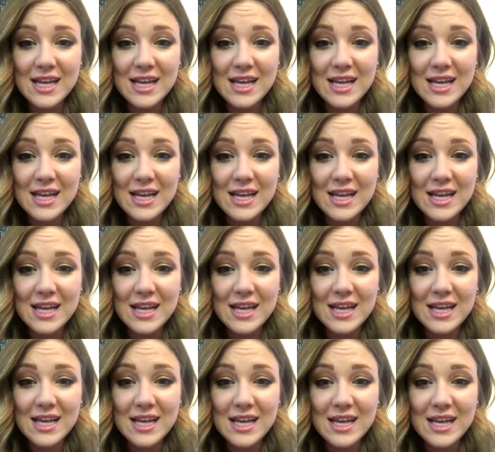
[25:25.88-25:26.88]
awesome with your
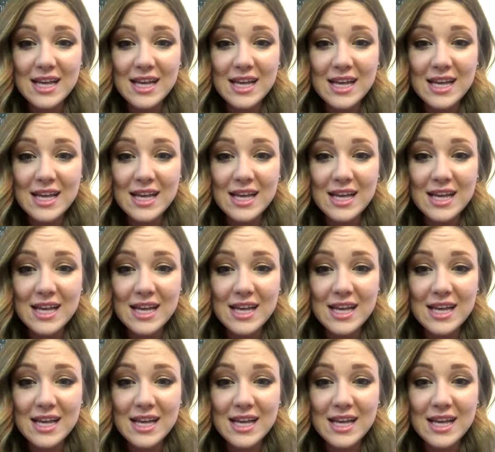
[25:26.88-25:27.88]
sales, but that
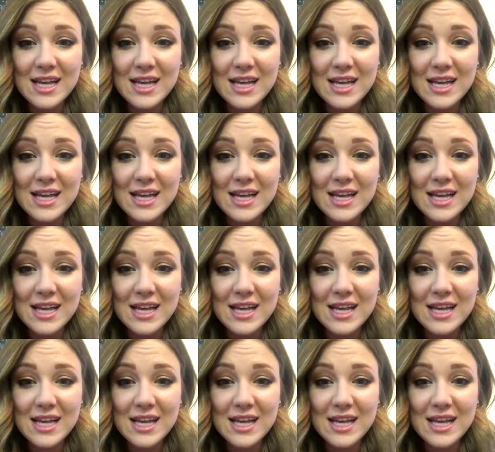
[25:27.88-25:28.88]
could be a big fear for a lot of
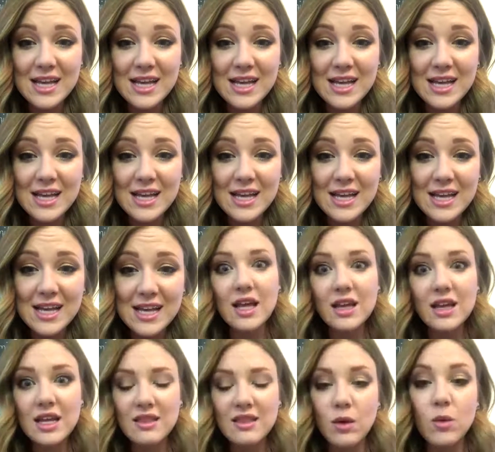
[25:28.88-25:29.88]
consultants. What if I don't
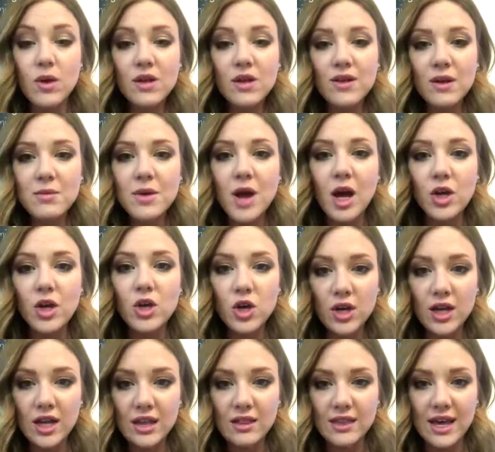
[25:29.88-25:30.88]
sell anything? What if I'm not
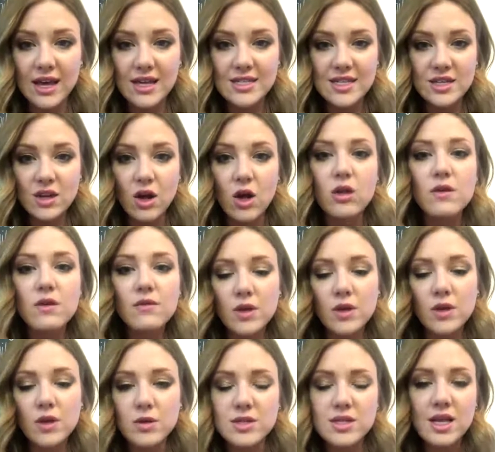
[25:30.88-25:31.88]
good at this? And all of
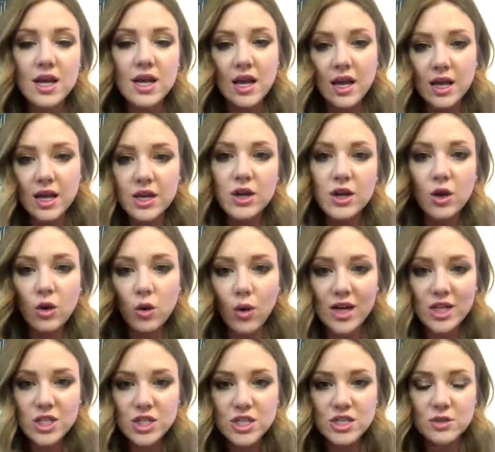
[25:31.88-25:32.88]
those you know
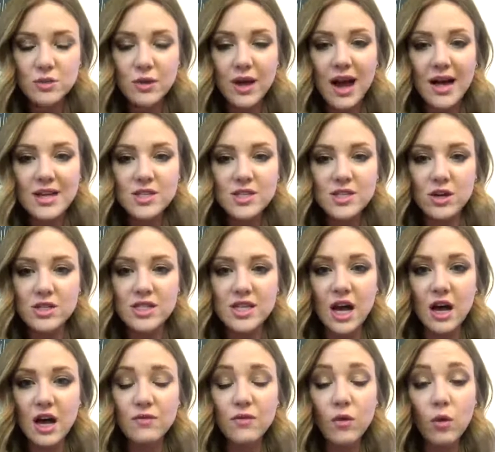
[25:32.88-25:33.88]
questions we ask ourselves
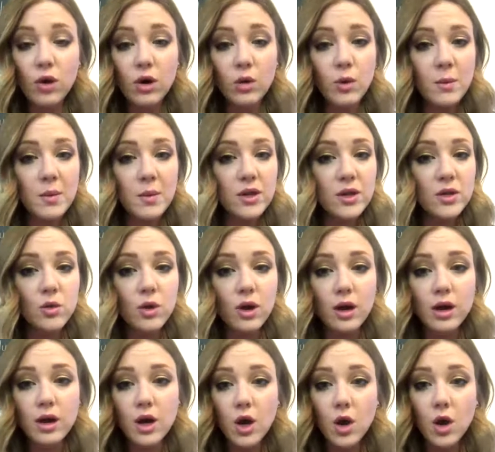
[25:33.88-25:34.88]
or women who are
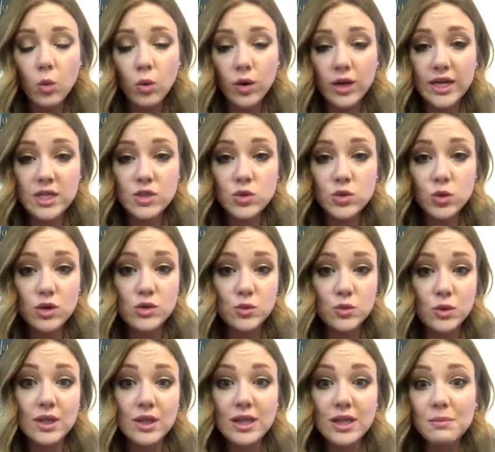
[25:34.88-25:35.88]
working towards really big
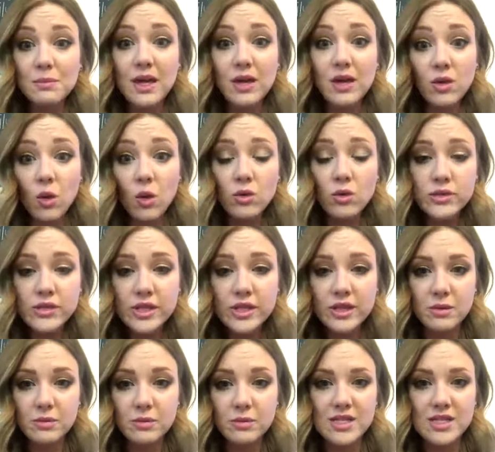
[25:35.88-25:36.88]
goals in their business
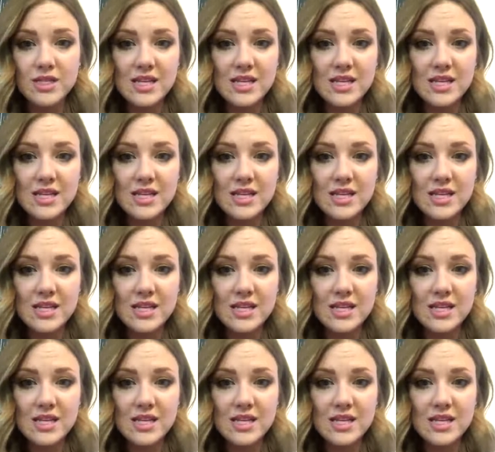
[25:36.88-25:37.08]
and